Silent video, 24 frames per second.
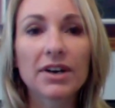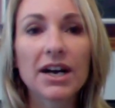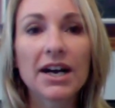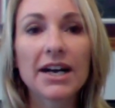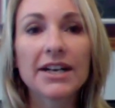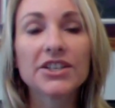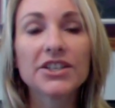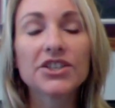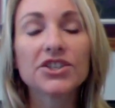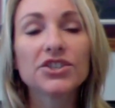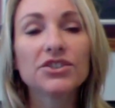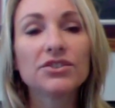
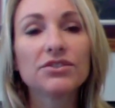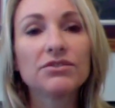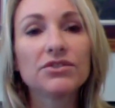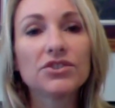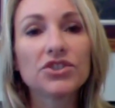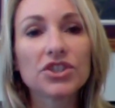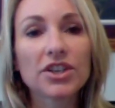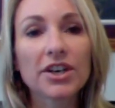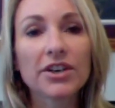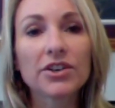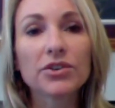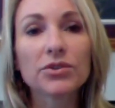I
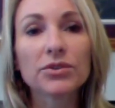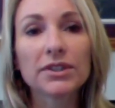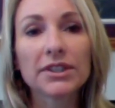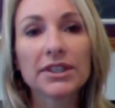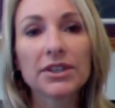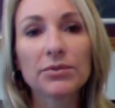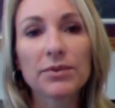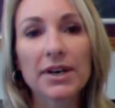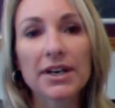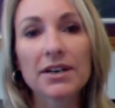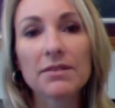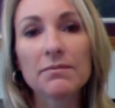
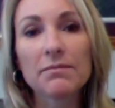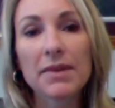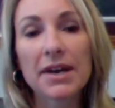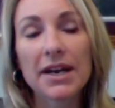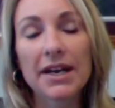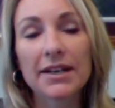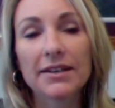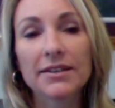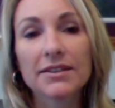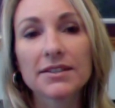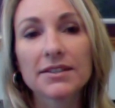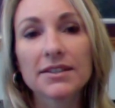generally
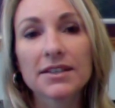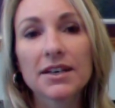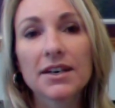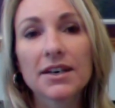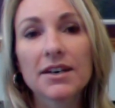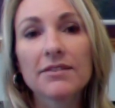recommend